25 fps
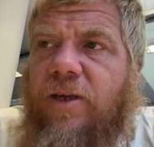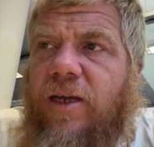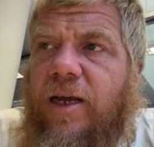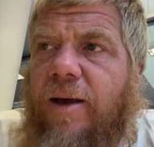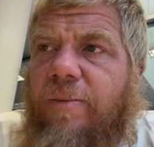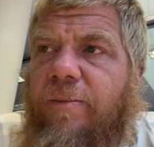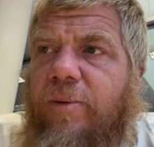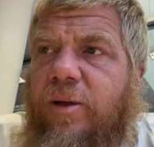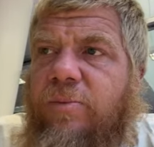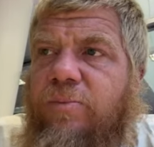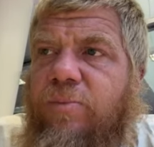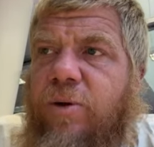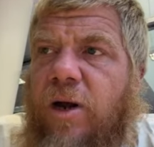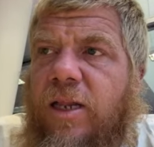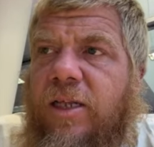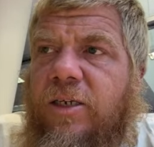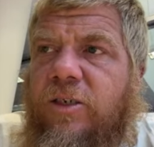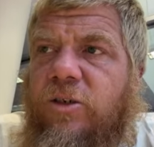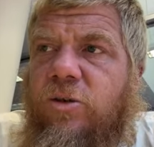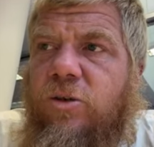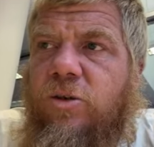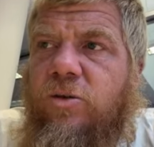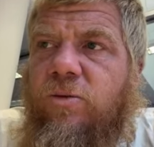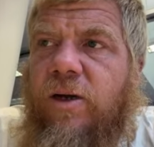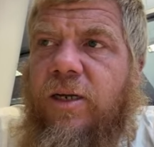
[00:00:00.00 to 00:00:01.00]
I'm gonna probably
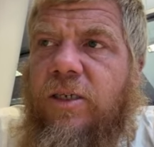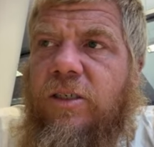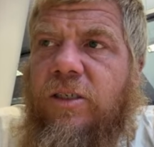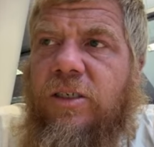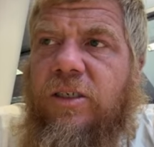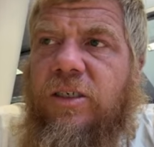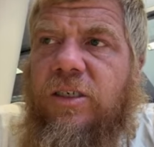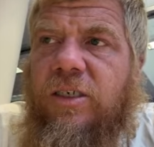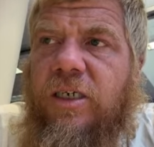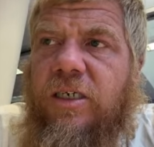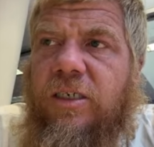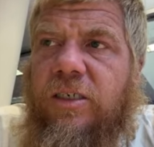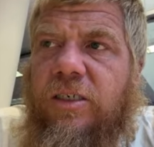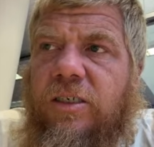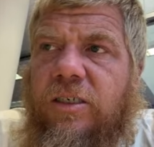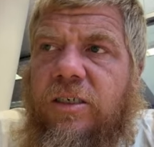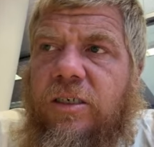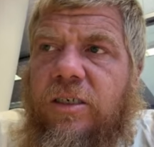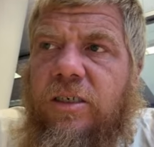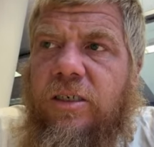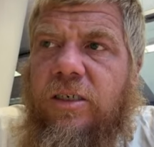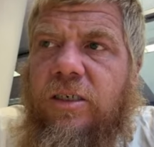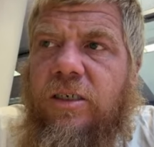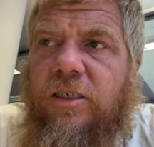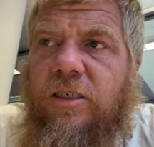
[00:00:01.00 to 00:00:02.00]
do it around six
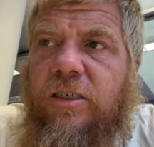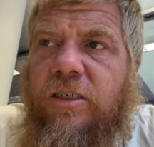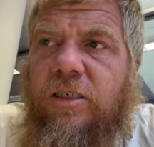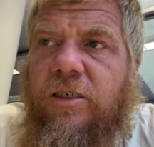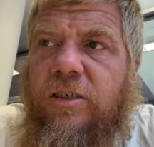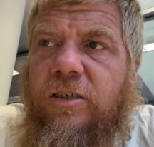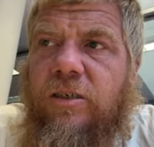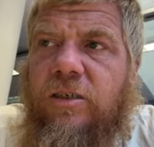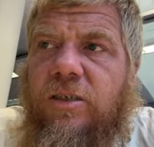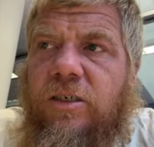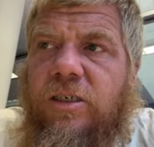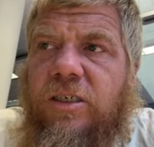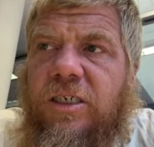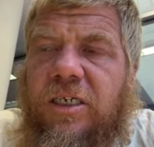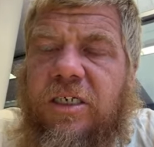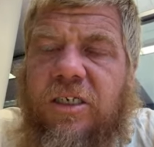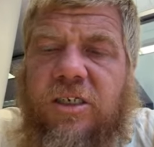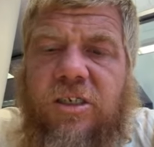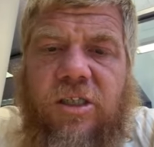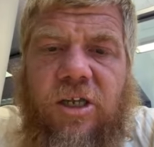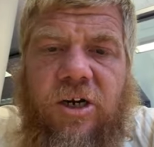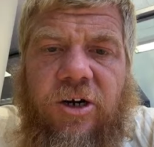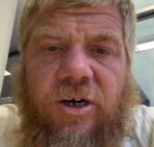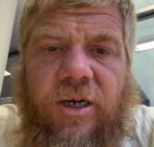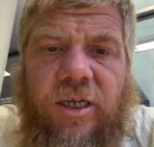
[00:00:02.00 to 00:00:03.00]
to six
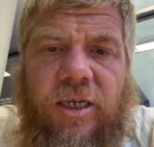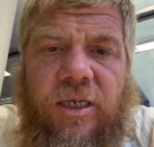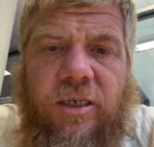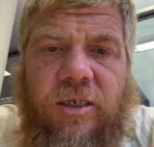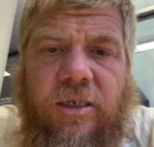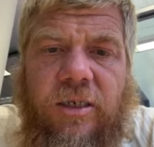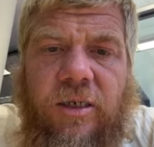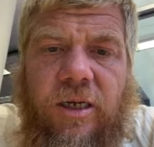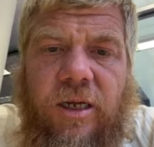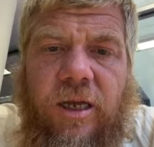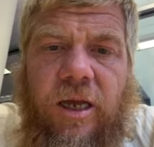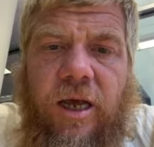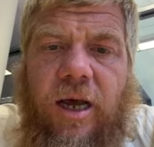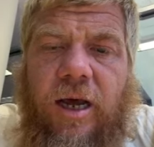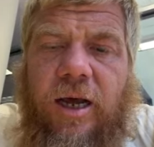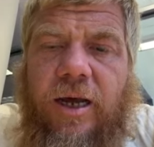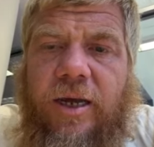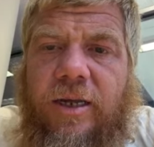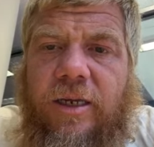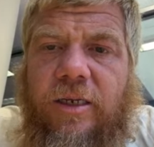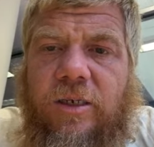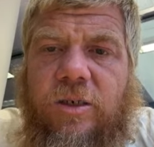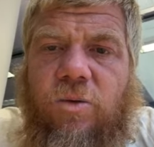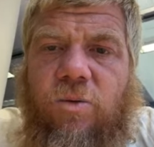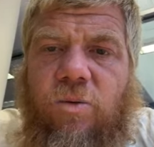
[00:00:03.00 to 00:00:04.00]
thirty uh,
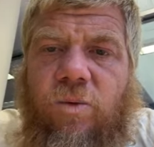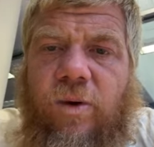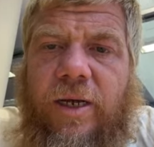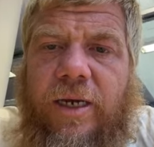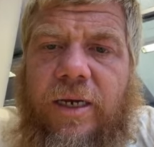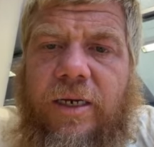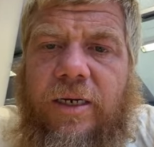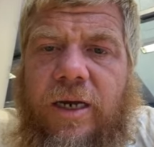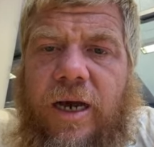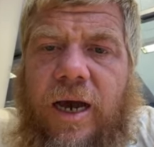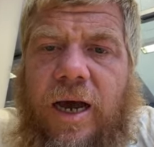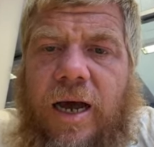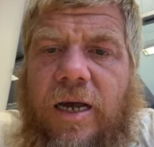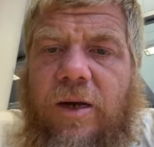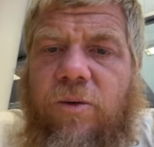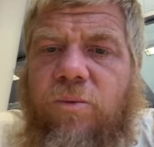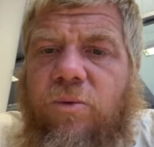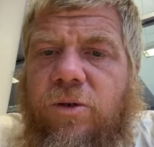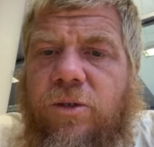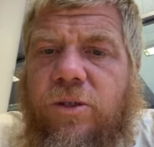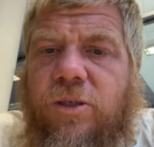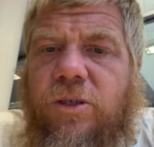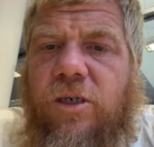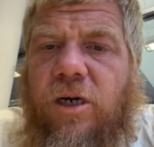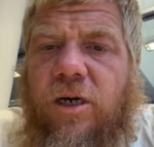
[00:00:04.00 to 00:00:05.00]
is when I
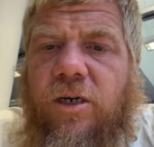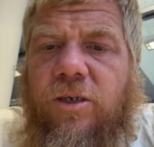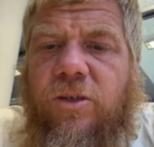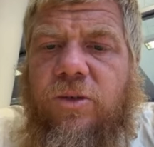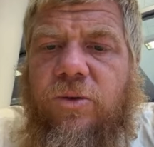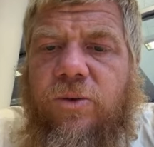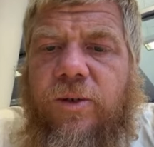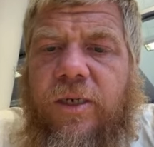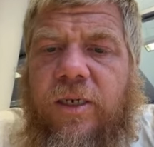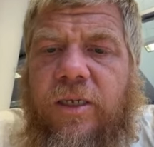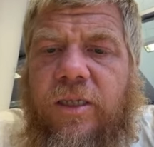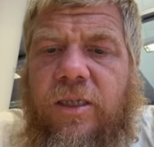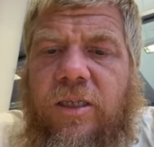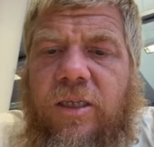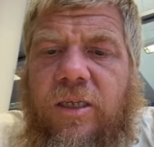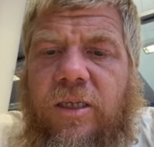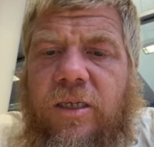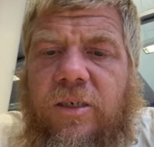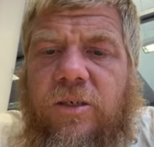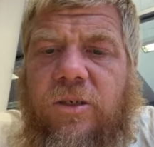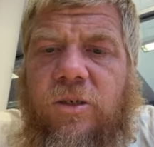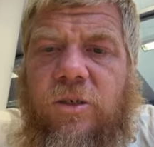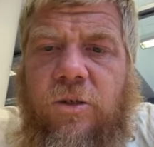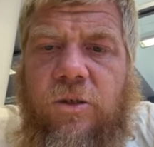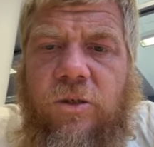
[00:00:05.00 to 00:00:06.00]
will start doing the
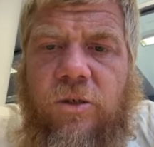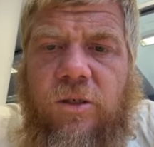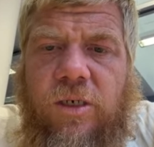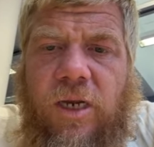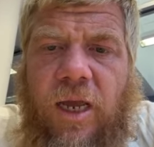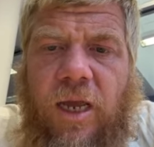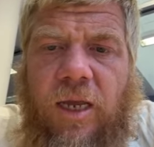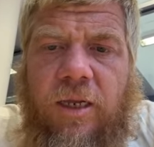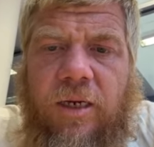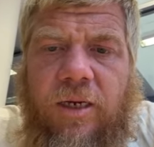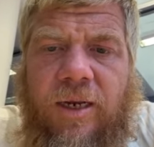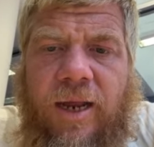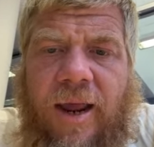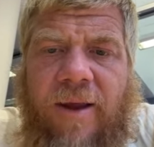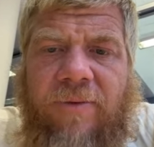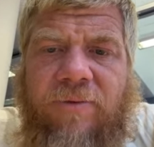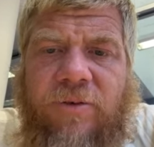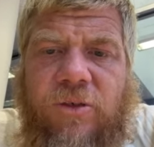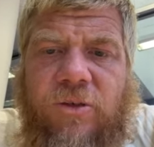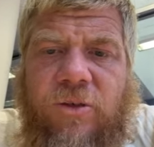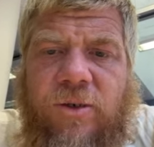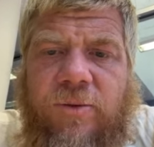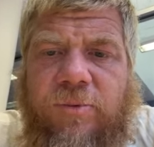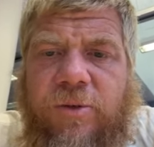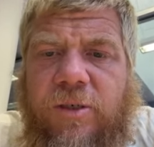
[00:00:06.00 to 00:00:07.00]
Tuesday live
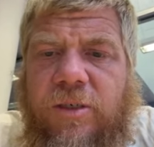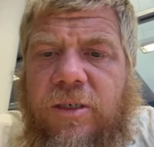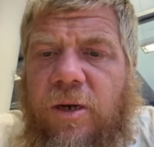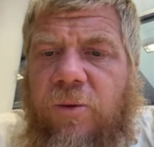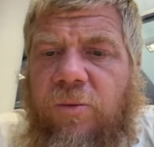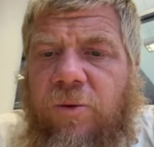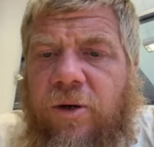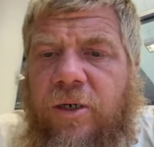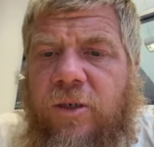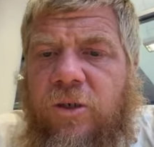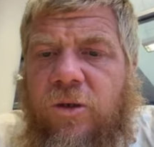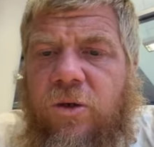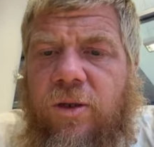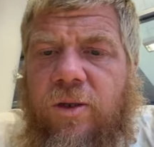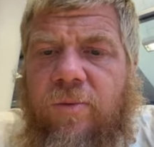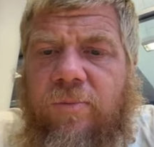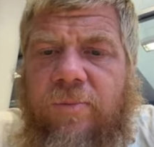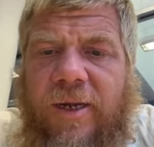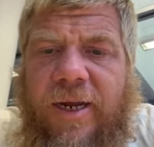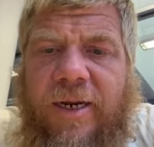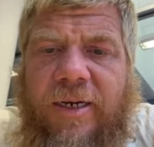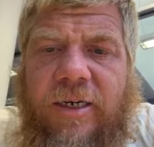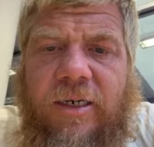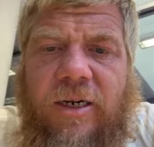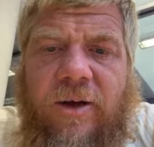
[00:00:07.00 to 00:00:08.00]
streams, because I want to do them
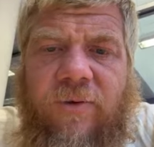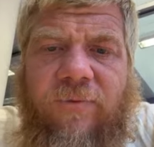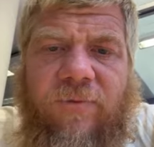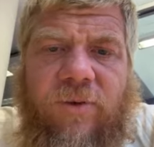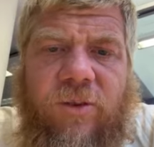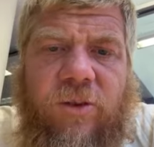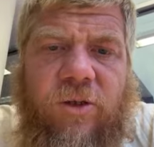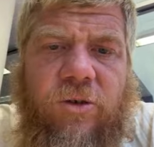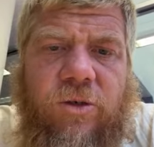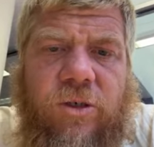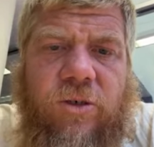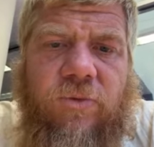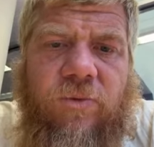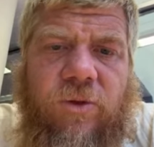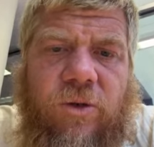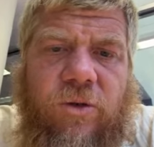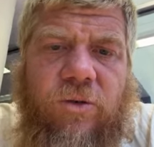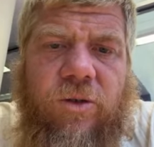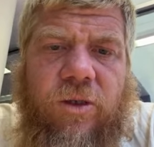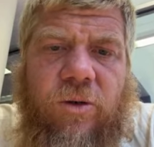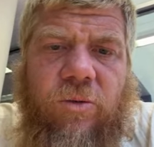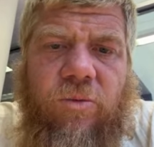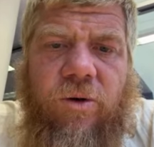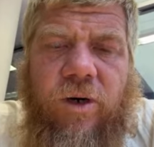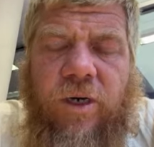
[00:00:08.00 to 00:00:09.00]
late enough for those of you
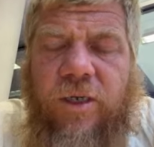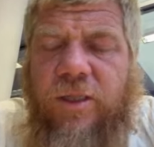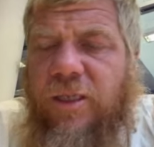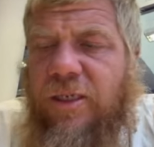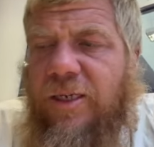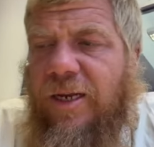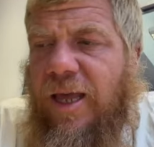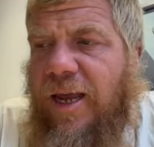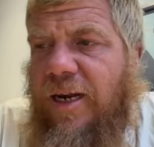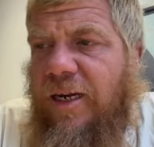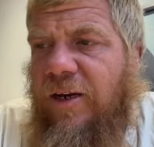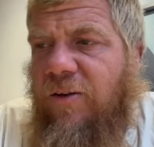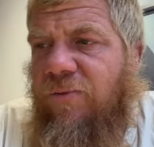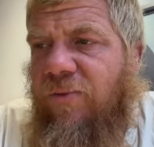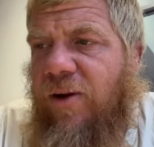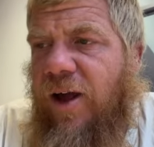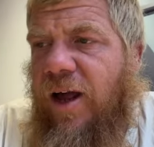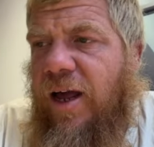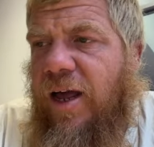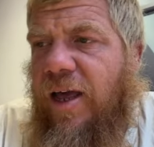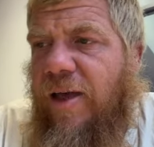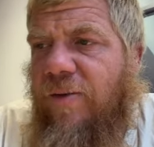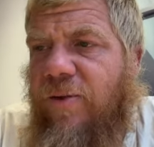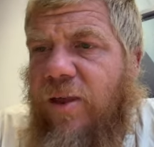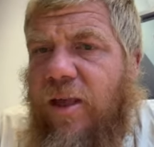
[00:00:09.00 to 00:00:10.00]
that work the nine to
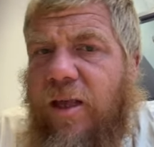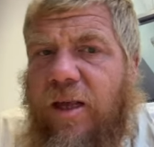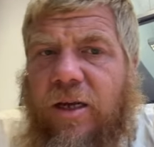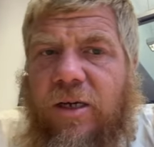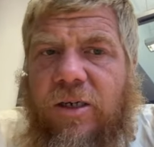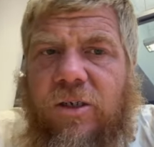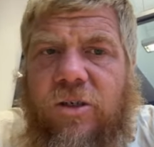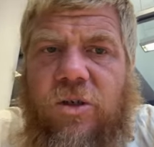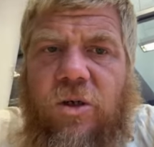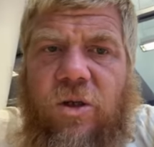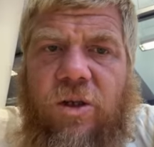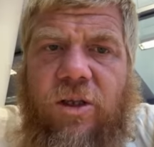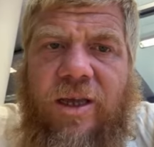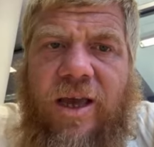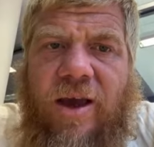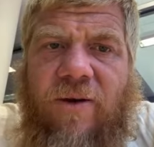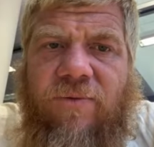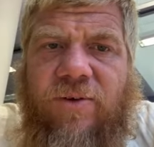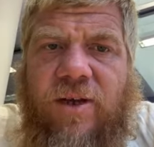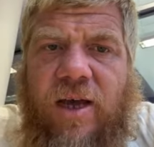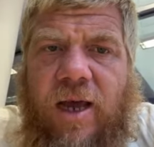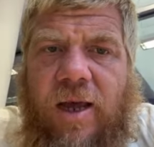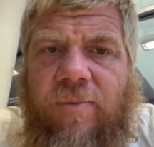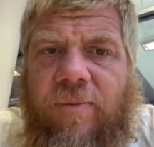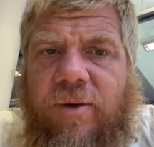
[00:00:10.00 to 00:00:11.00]
five, so that you have
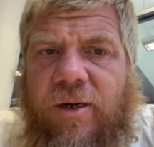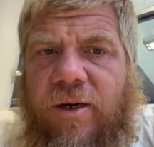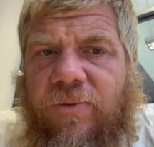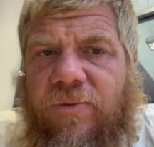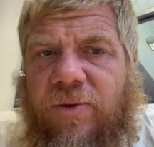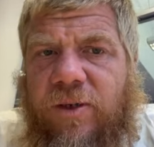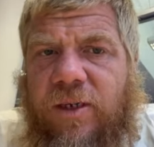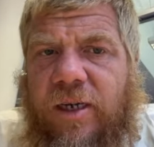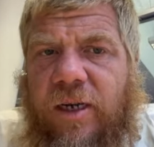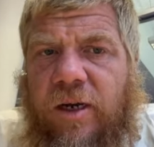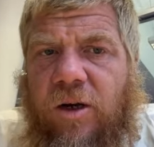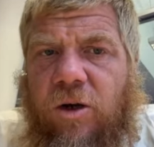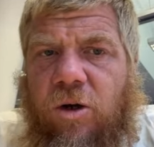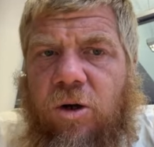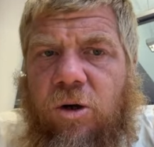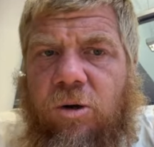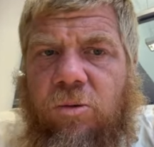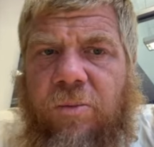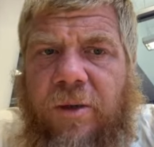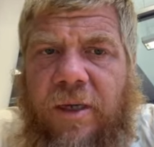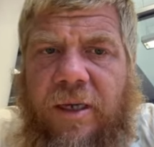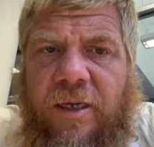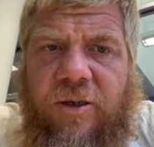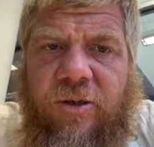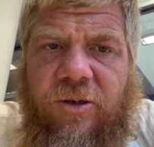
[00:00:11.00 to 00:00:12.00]
time enough to get home,
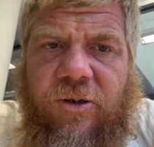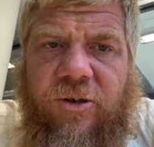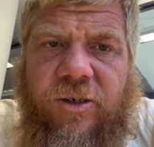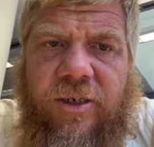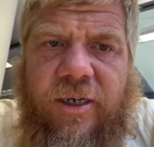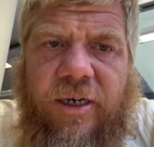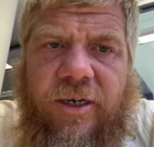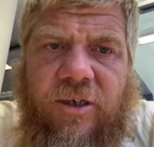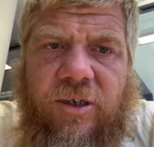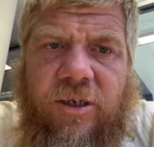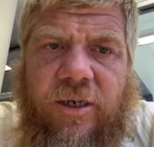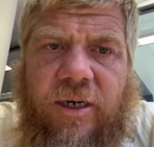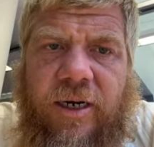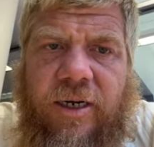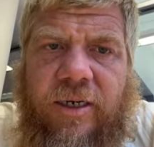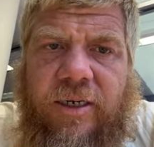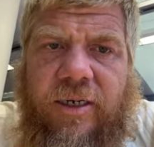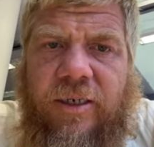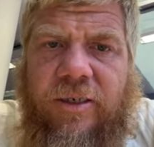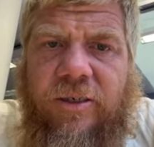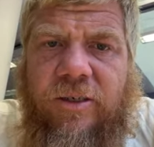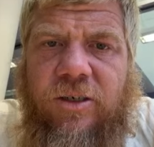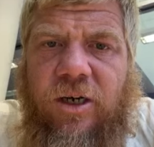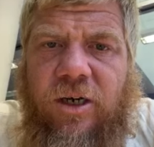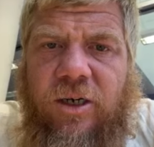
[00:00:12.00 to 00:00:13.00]
eat your dinner, and
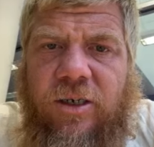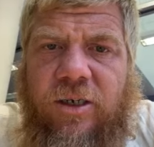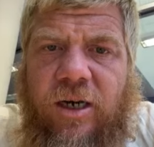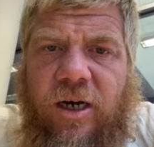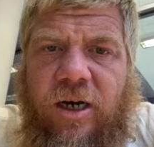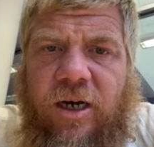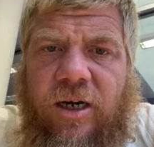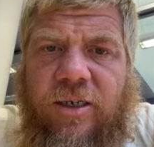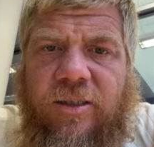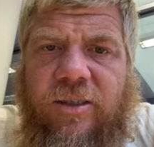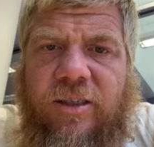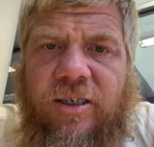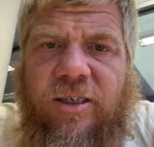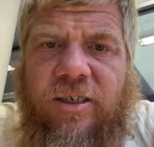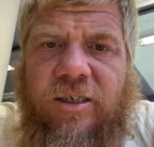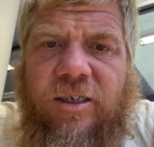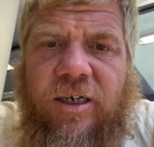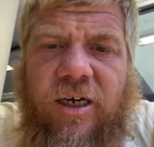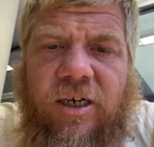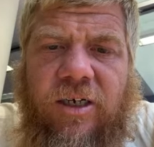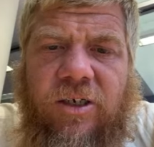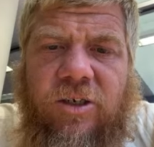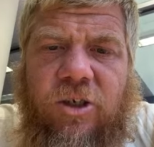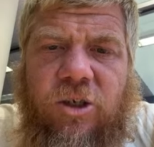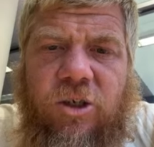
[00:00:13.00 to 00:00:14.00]
then turn on the
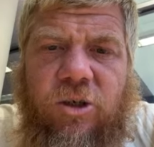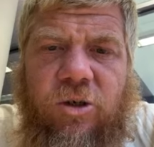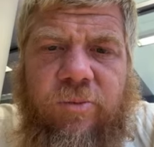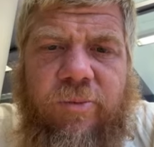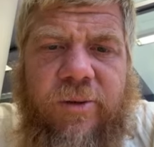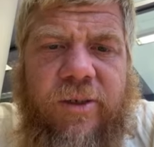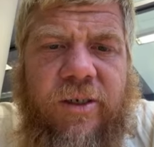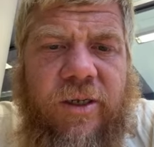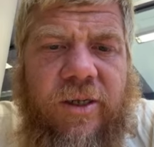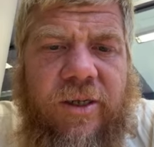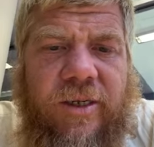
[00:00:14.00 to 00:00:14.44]
TuckTube.